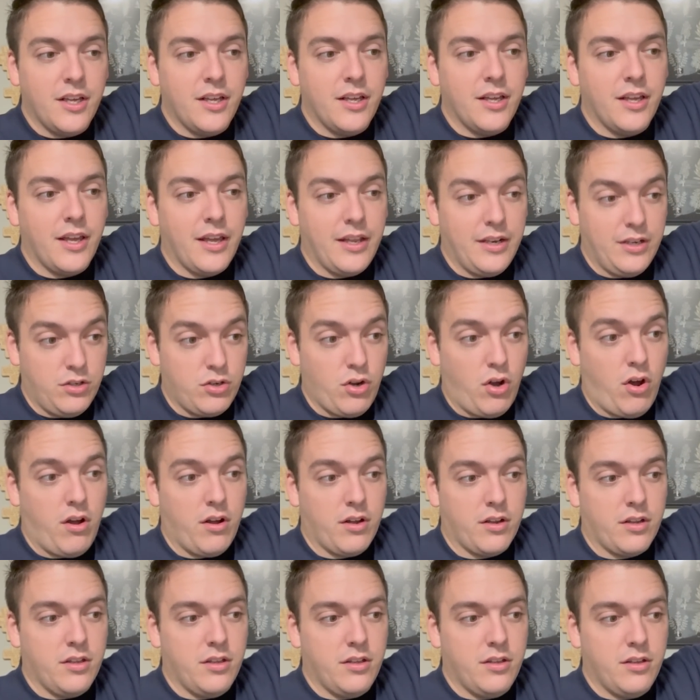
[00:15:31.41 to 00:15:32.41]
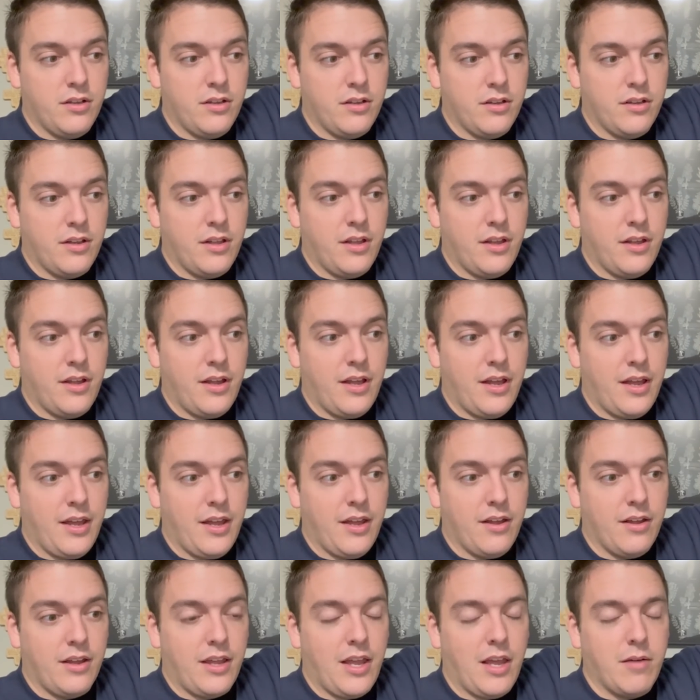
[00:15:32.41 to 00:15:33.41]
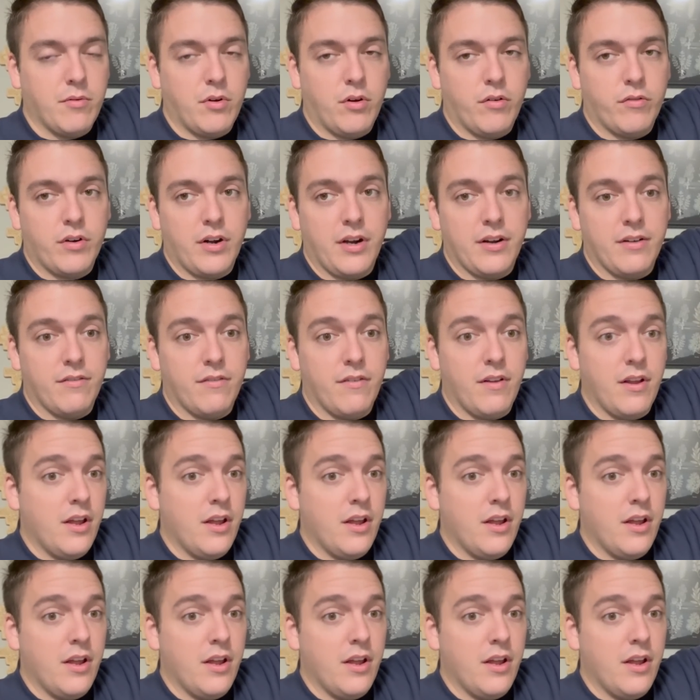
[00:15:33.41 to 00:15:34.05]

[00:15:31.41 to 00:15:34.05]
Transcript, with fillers: and dog, came over at